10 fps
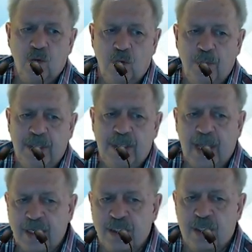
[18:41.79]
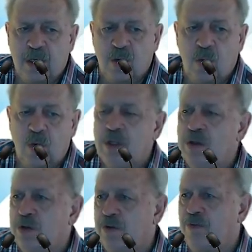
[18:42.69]
will be taxed
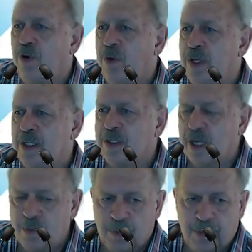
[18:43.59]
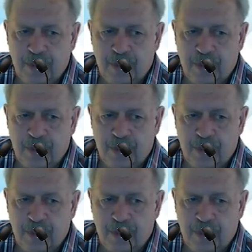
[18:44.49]
according to the following table.